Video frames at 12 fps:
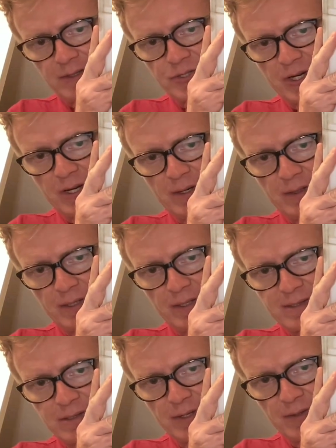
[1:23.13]
Check it out,
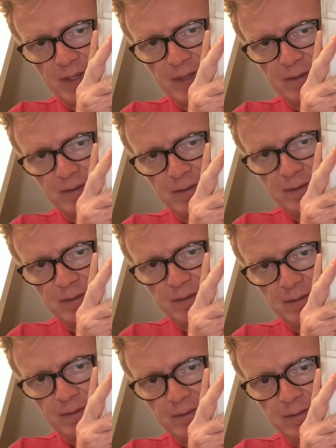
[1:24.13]
guys. Look at that.
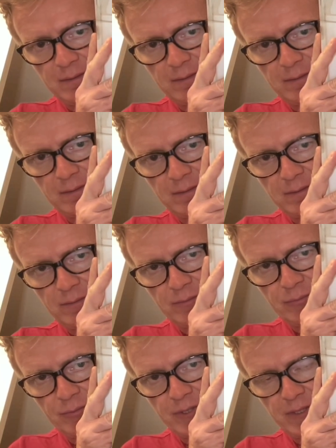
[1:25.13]

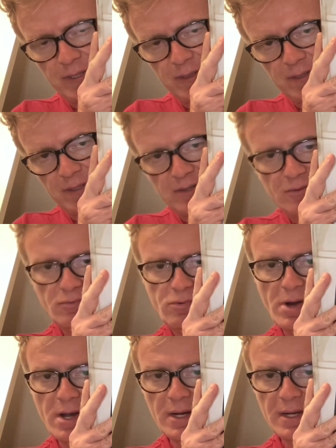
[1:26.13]
Really
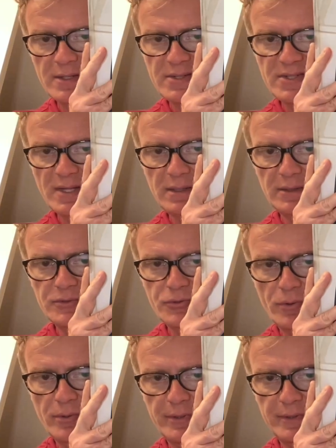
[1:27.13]
rock solid
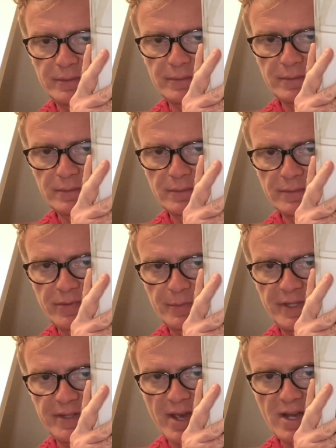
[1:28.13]
drawing.
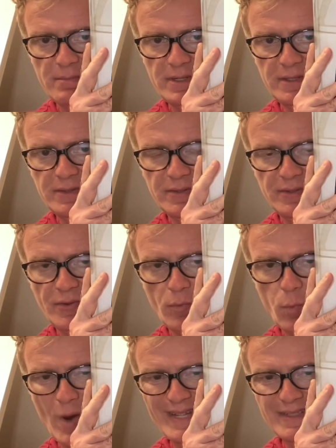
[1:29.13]
From the anatomy to
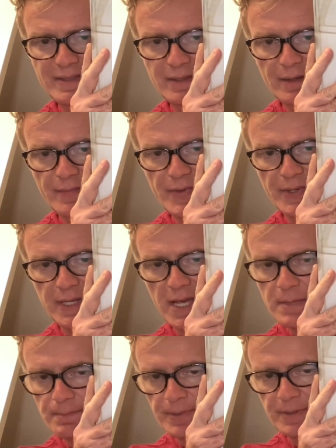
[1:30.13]
the weight of the
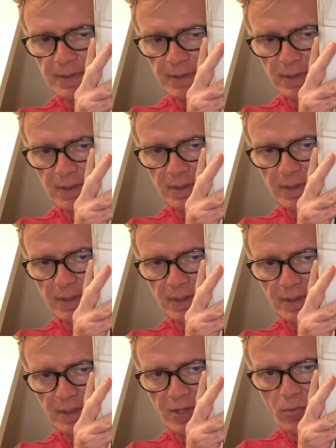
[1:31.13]
cape,
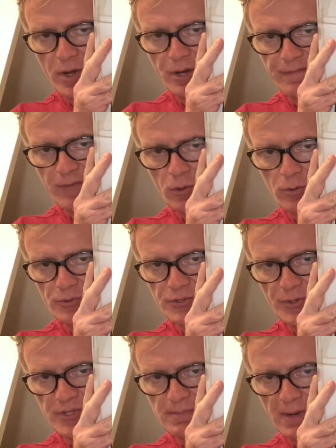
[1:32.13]
the way it
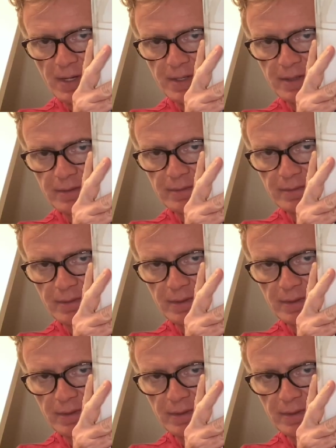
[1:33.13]
falls on his body,